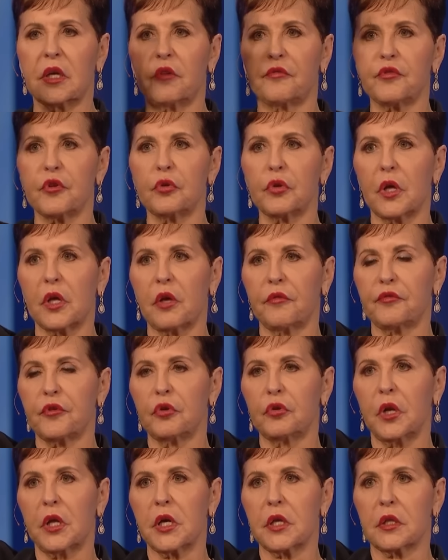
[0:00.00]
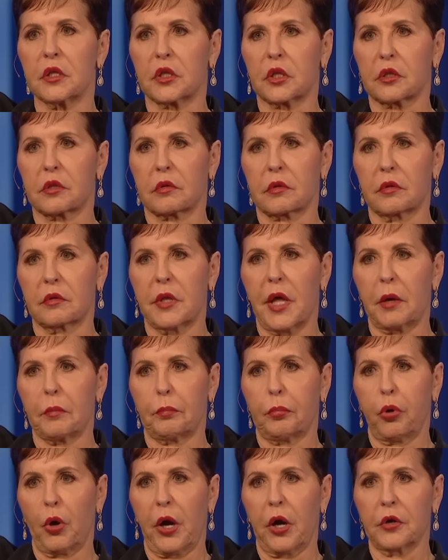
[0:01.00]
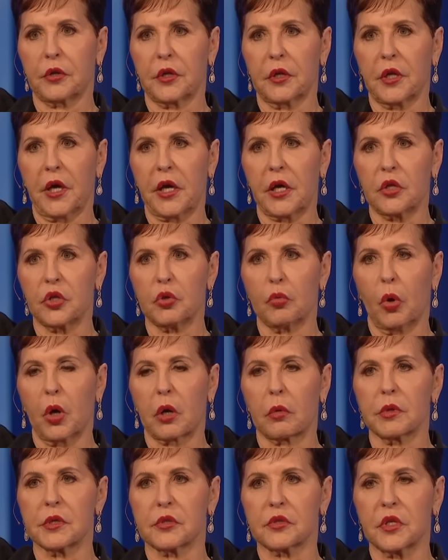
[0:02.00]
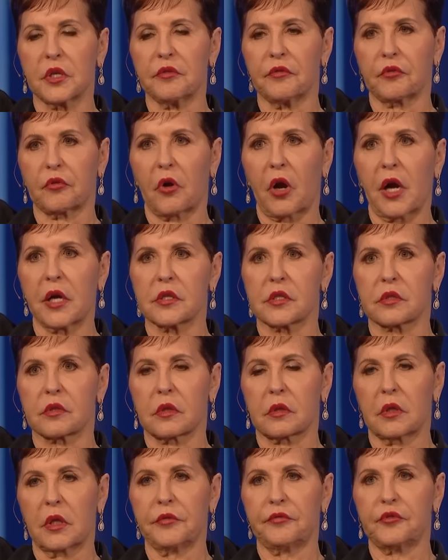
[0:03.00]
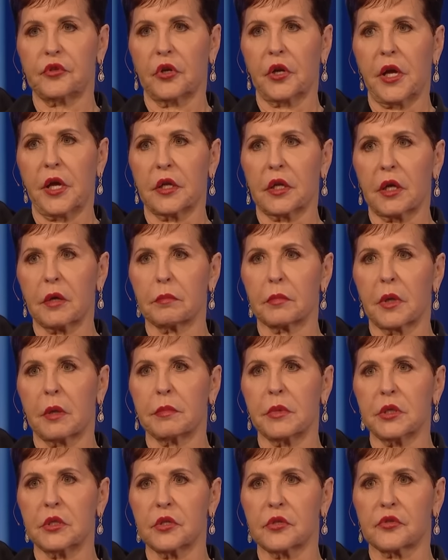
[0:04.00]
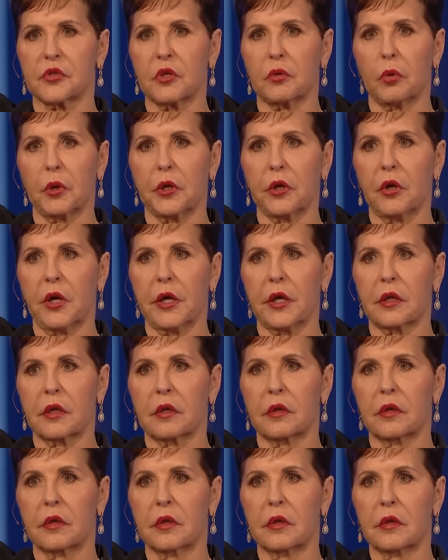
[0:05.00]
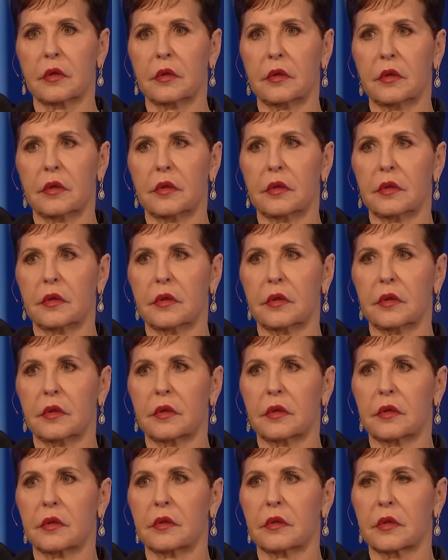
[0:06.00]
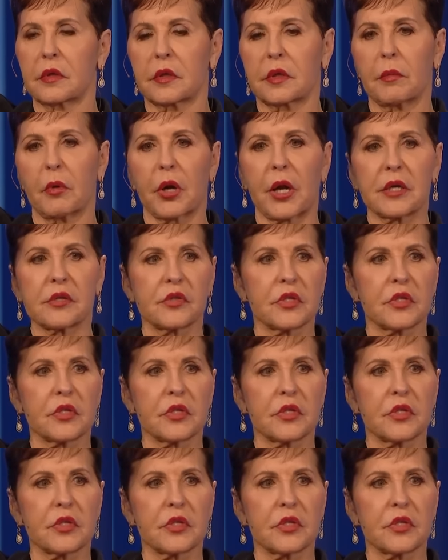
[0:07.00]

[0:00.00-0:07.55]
if you, if you need that prayer today and you want to receive Christ, lift your hand up and let me just see where you're at. Come on,